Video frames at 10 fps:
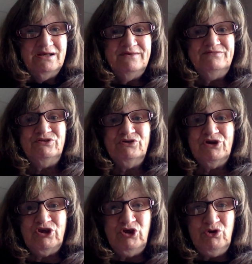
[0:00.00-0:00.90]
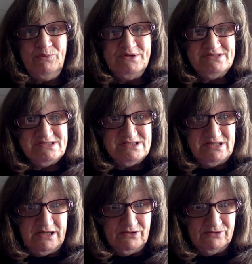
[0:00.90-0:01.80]
If you're human
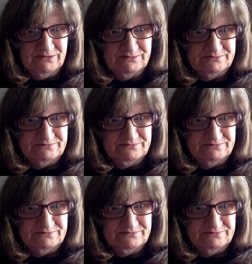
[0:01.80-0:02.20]
still,